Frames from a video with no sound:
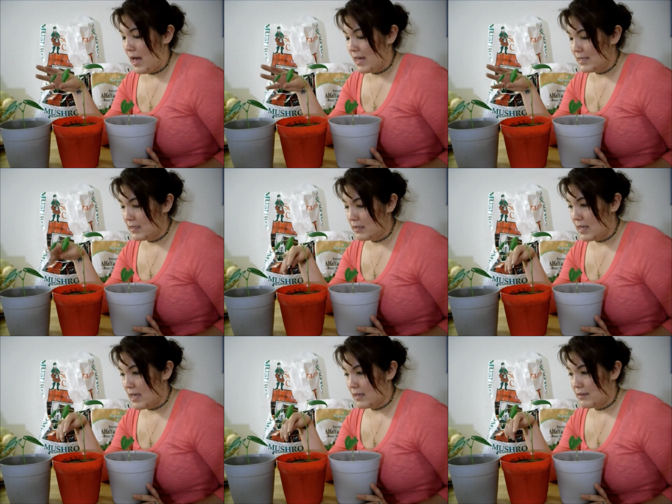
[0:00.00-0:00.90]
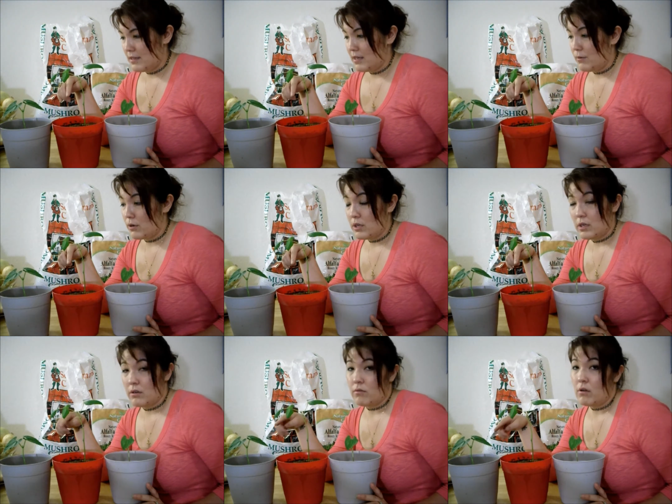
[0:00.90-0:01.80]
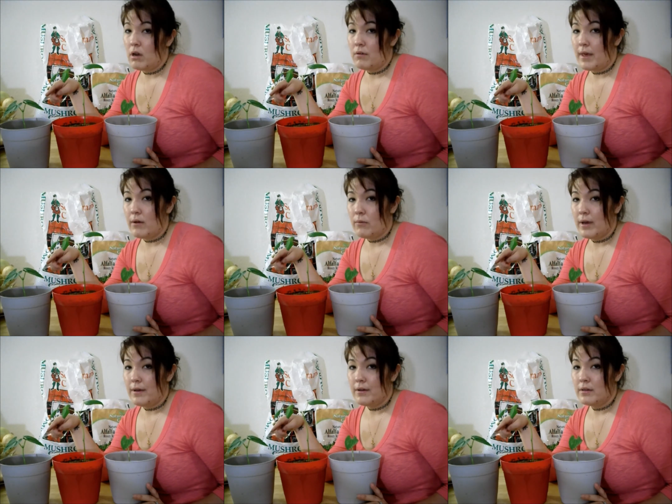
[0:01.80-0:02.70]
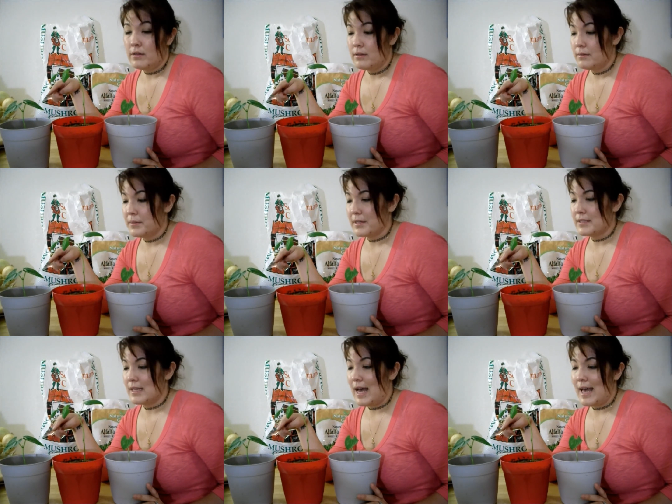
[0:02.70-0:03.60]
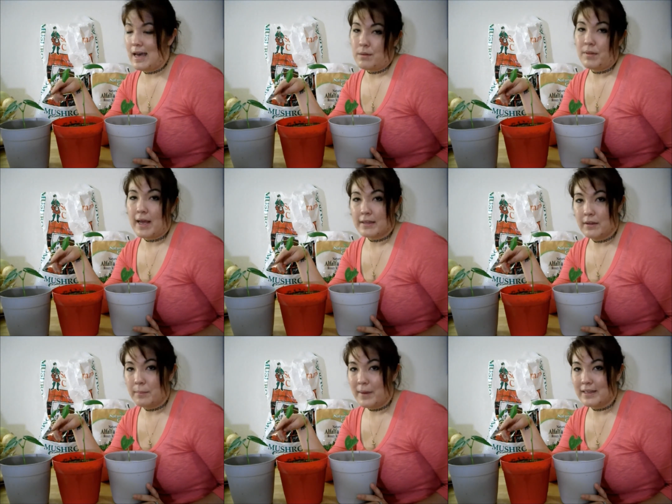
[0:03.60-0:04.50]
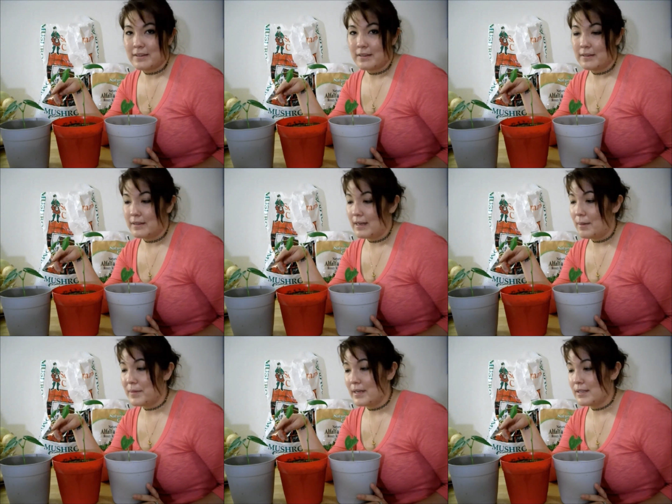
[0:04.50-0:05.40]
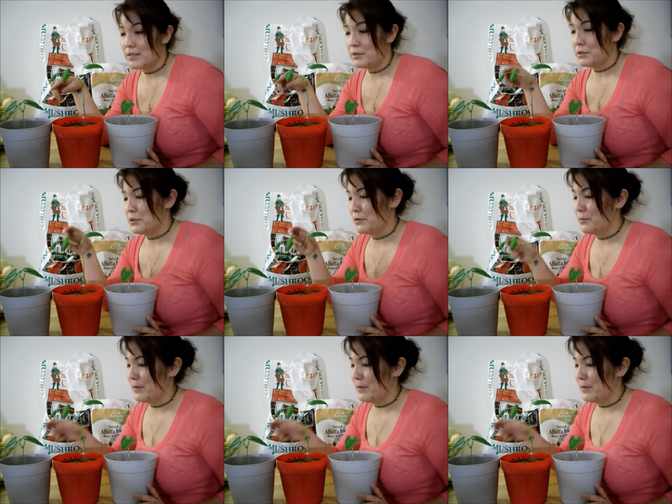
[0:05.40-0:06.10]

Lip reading: I didn't think that they were going to grow that well because I had a black thumb back then, and I mean I still do,